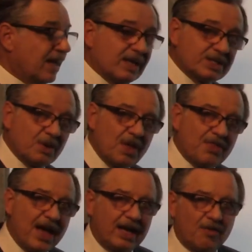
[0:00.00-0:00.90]
So
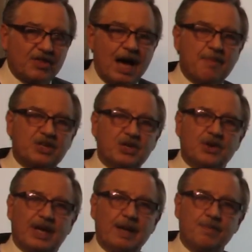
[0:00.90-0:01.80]
thank you for the
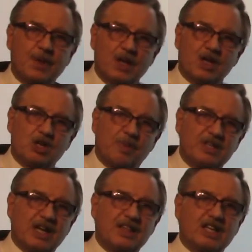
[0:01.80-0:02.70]
opportunity to
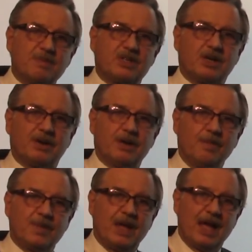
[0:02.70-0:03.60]
present this
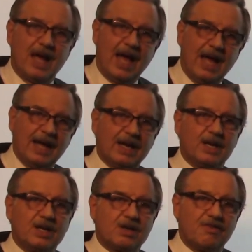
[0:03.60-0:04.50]
material
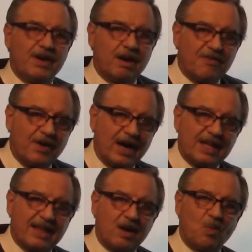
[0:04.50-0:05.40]
and to
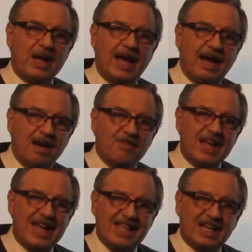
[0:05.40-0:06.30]
verify that we have
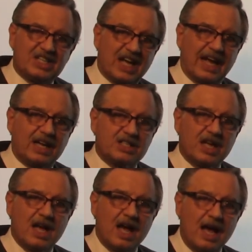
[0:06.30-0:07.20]
in the text
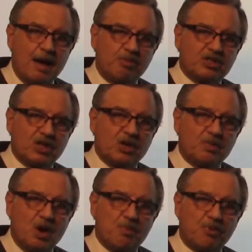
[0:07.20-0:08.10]

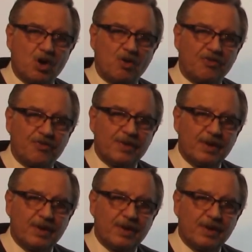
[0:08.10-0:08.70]
absolute proof